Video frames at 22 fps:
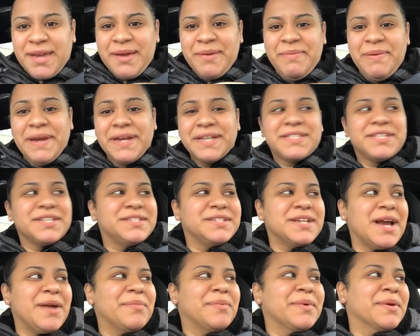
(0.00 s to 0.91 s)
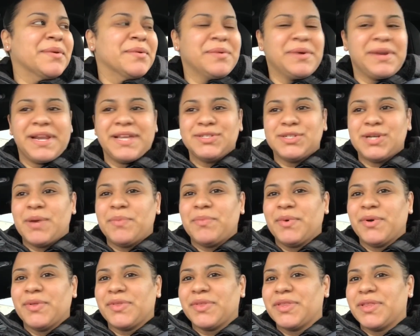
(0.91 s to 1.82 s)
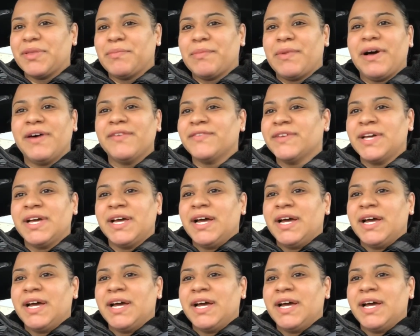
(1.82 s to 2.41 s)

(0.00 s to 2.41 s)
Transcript: compared to dropping when I drop both of them off.